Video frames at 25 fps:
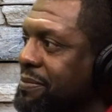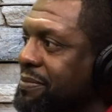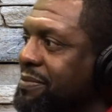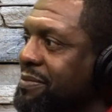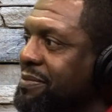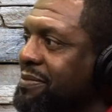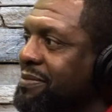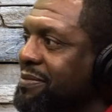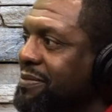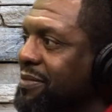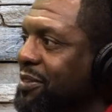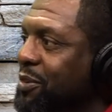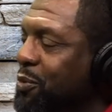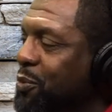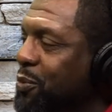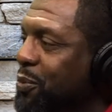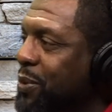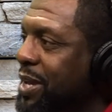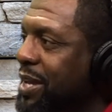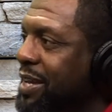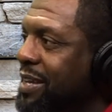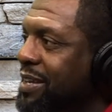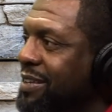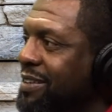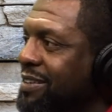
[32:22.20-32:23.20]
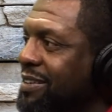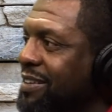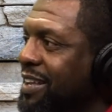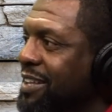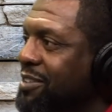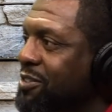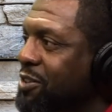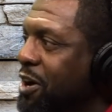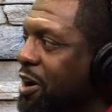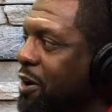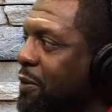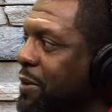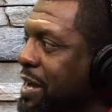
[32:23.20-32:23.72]
when
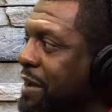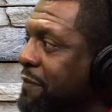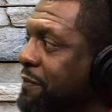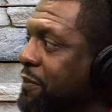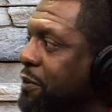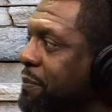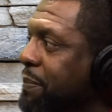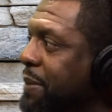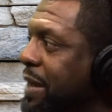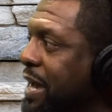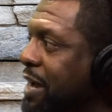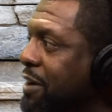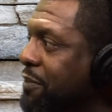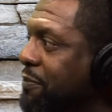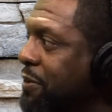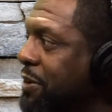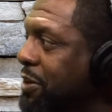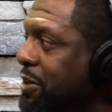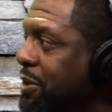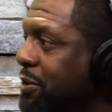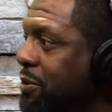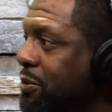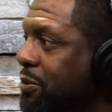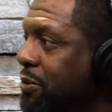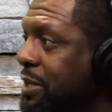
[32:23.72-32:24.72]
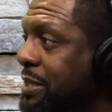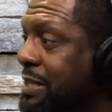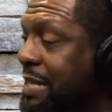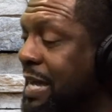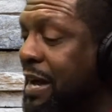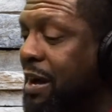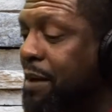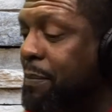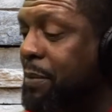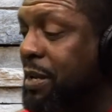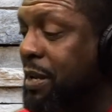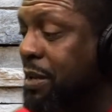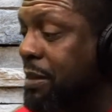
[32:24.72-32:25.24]
it's always I feel bad for you, but
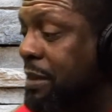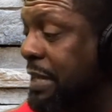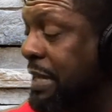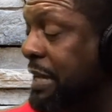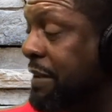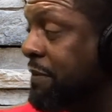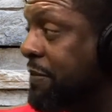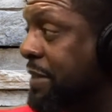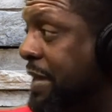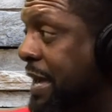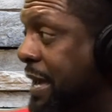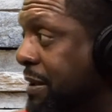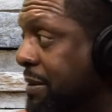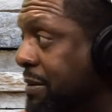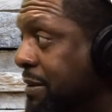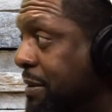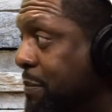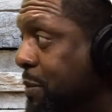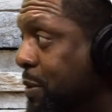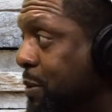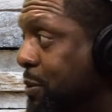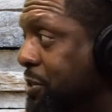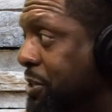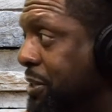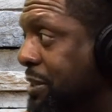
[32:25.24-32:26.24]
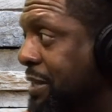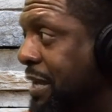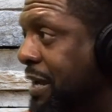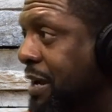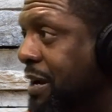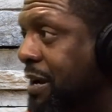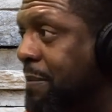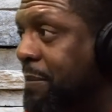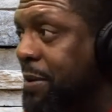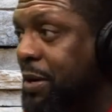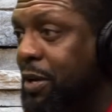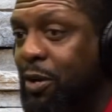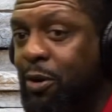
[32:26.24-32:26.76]
now I'm going to leave that emotion
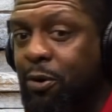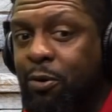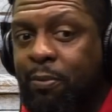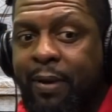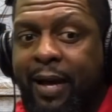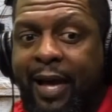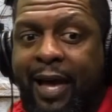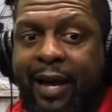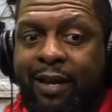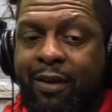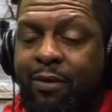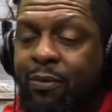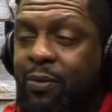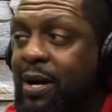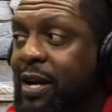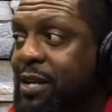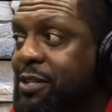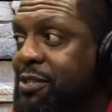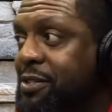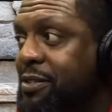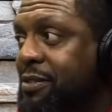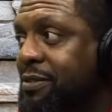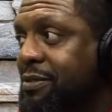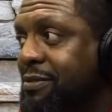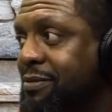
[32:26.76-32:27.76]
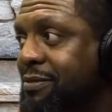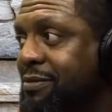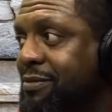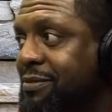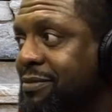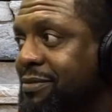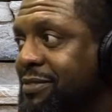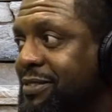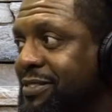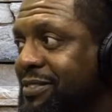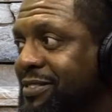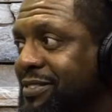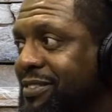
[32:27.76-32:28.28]
there. I'm going to go back and watch
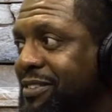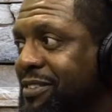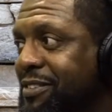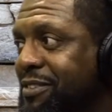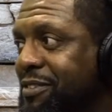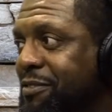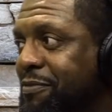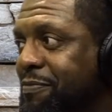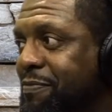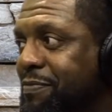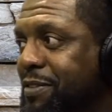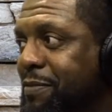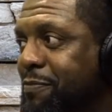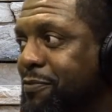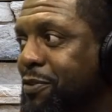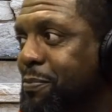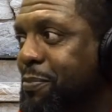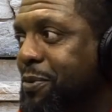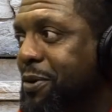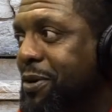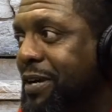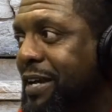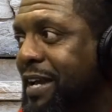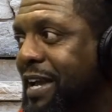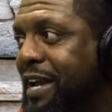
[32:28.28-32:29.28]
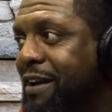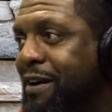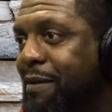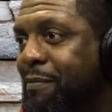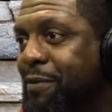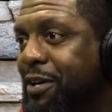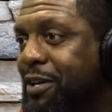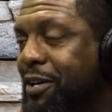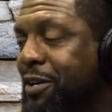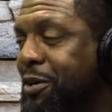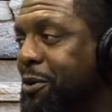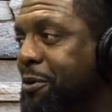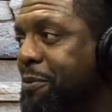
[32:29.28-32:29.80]
the football game. I'm
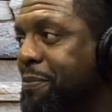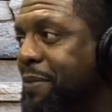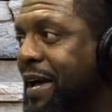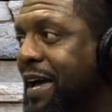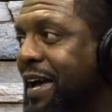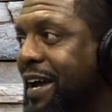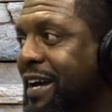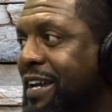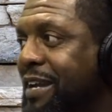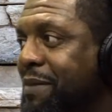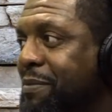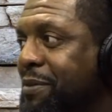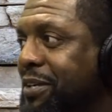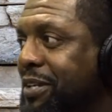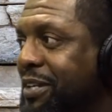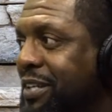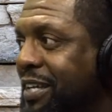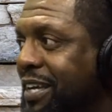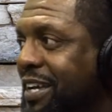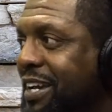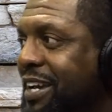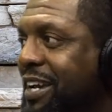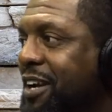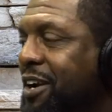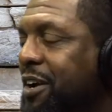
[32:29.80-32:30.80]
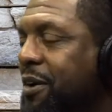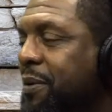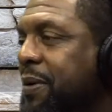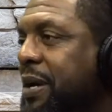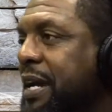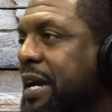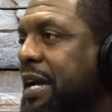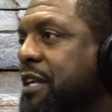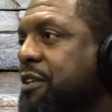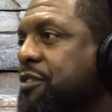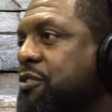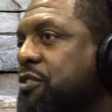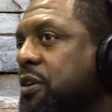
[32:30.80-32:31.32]
going to go back and I'm going to
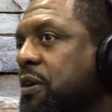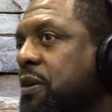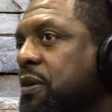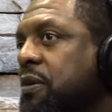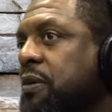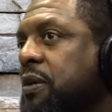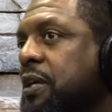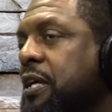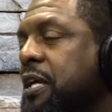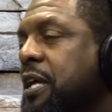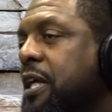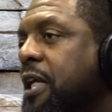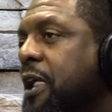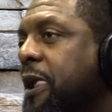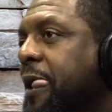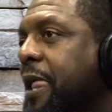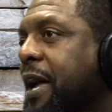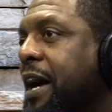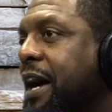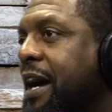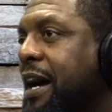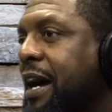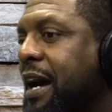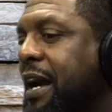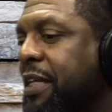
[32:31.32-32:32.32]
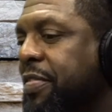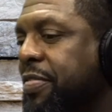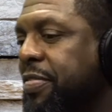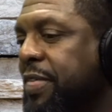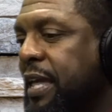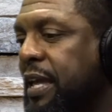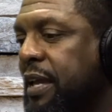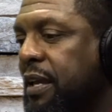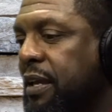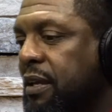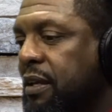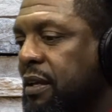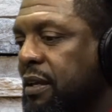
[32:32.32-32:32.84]
right. So I
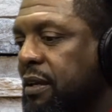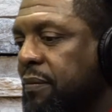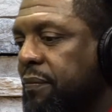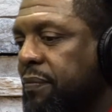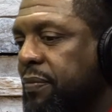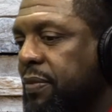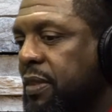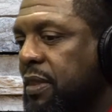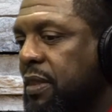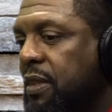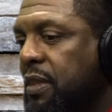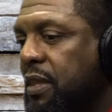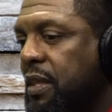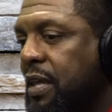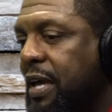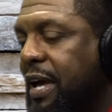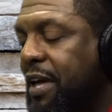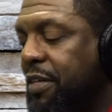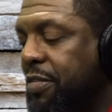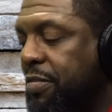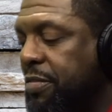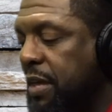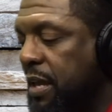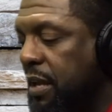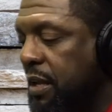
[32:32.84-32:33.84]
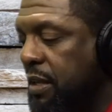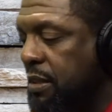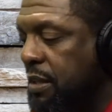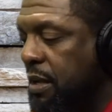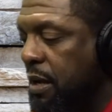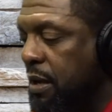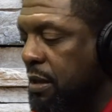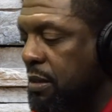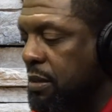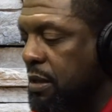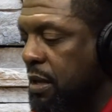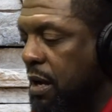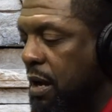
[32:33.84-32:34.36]
think
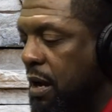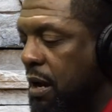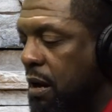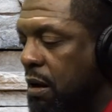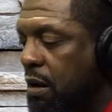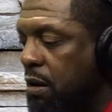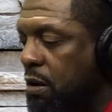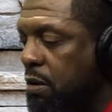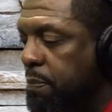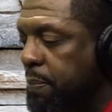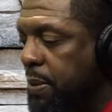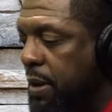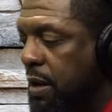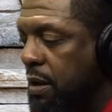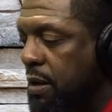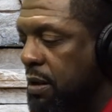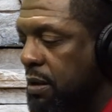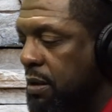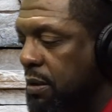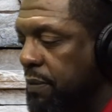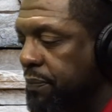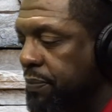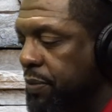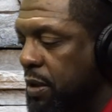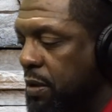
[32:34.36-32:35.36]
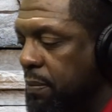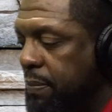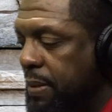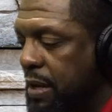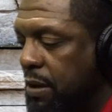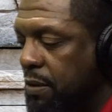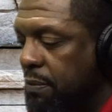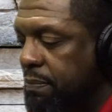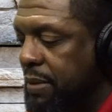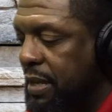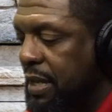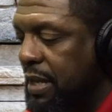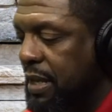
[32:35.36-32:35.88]
the hard part
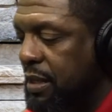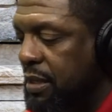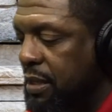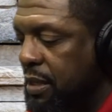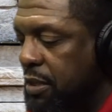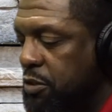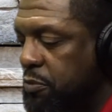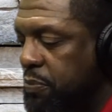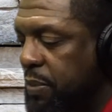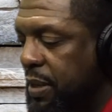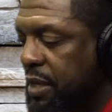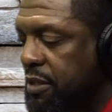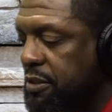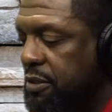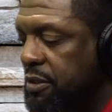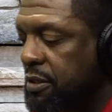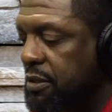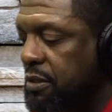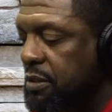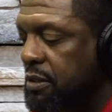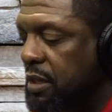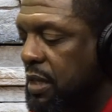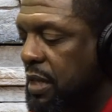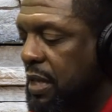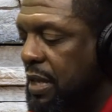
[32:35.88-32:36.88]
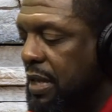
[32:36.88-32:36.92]
about being in these spaces